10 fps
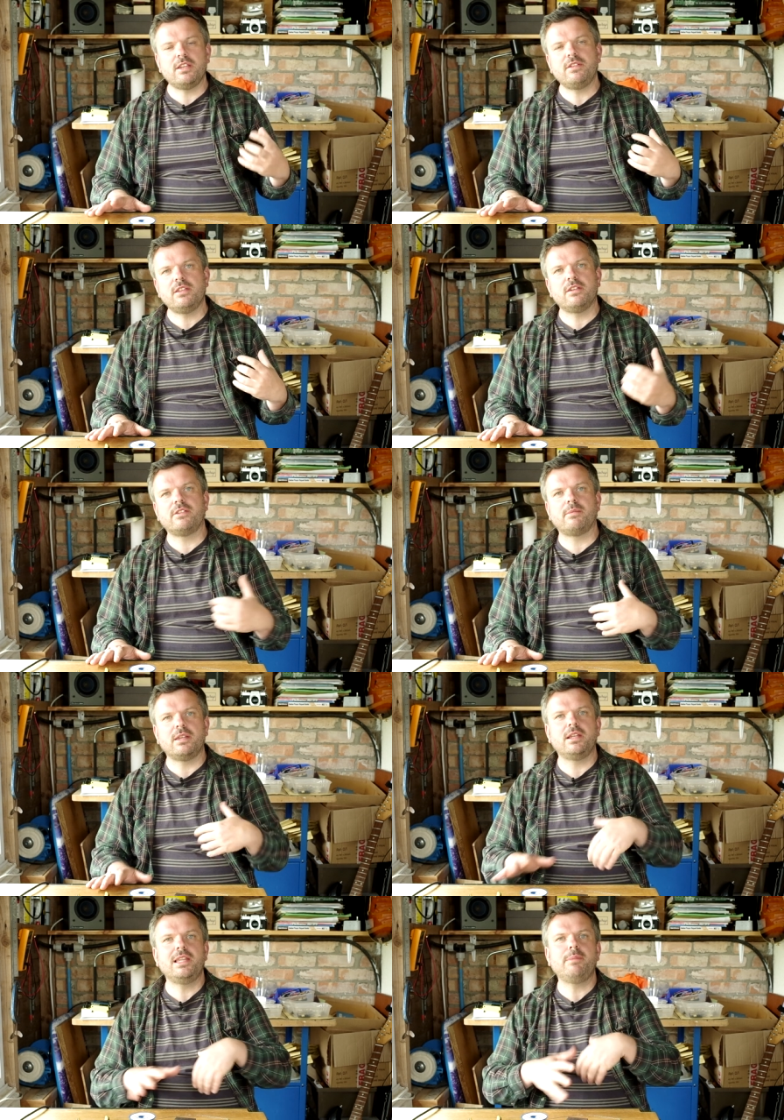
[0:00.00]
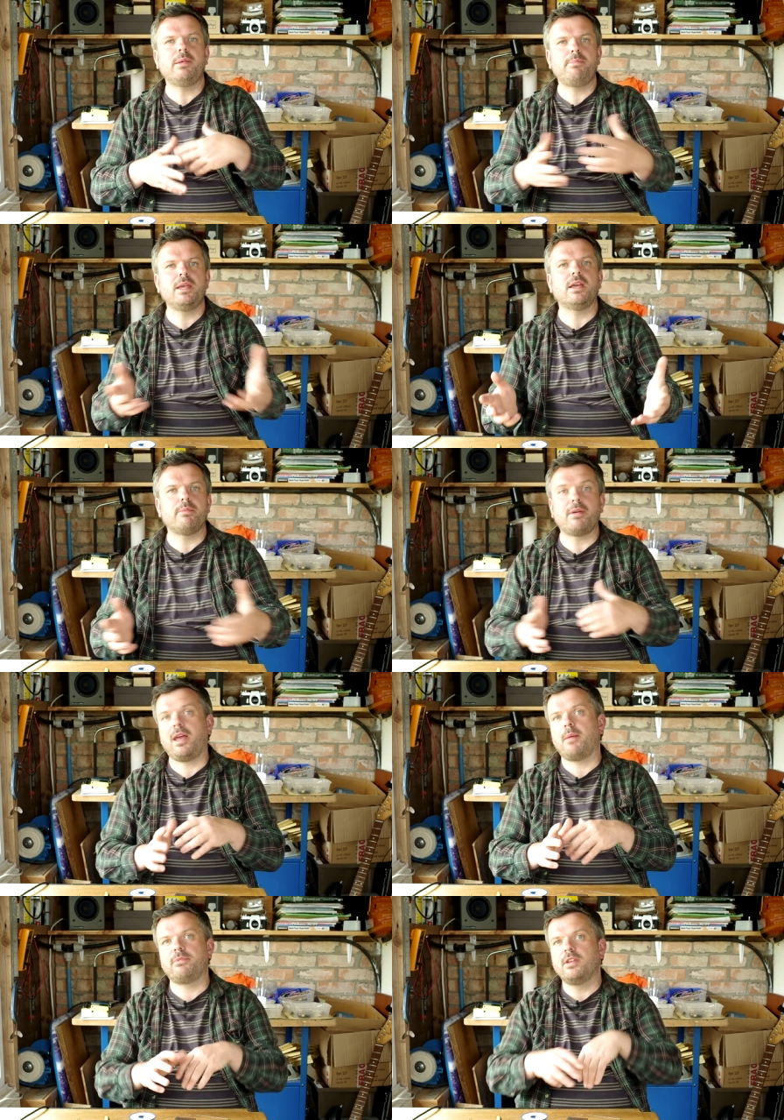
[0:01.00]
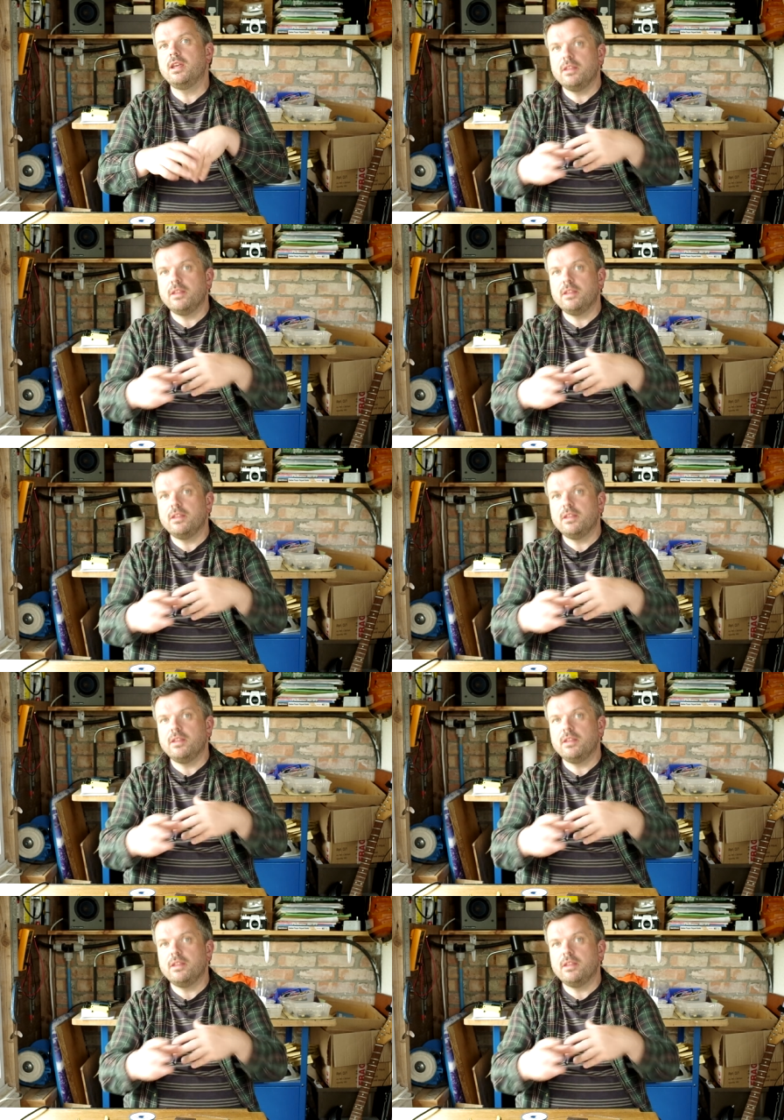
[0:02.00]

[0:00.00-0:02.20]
your teeth into something a little bit bigger perhaps